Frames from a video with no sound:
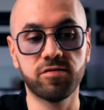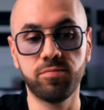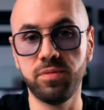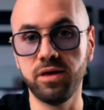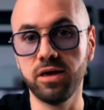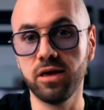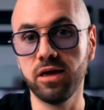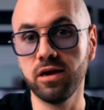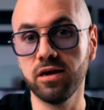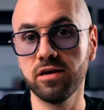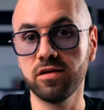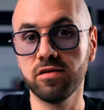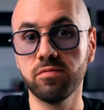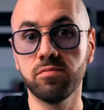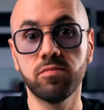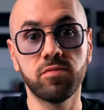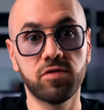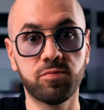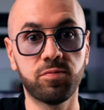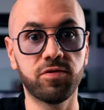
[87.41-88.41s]
picking a
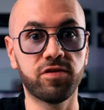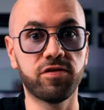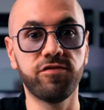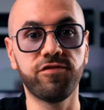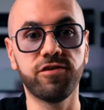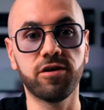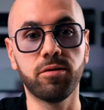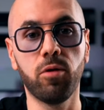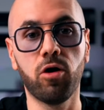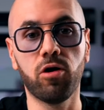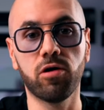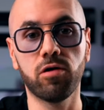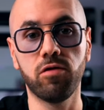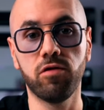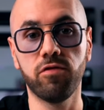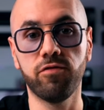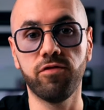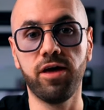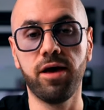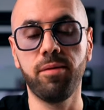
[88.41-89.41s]
specific model
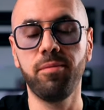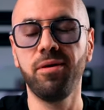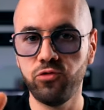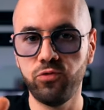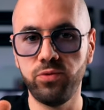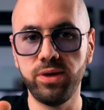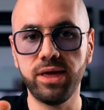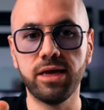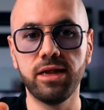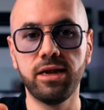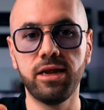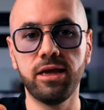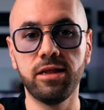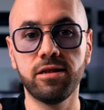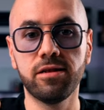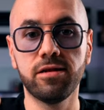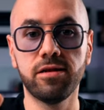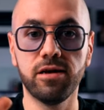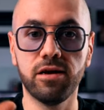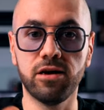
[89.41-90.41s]
of them, tweaking
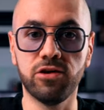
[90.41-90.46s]
it,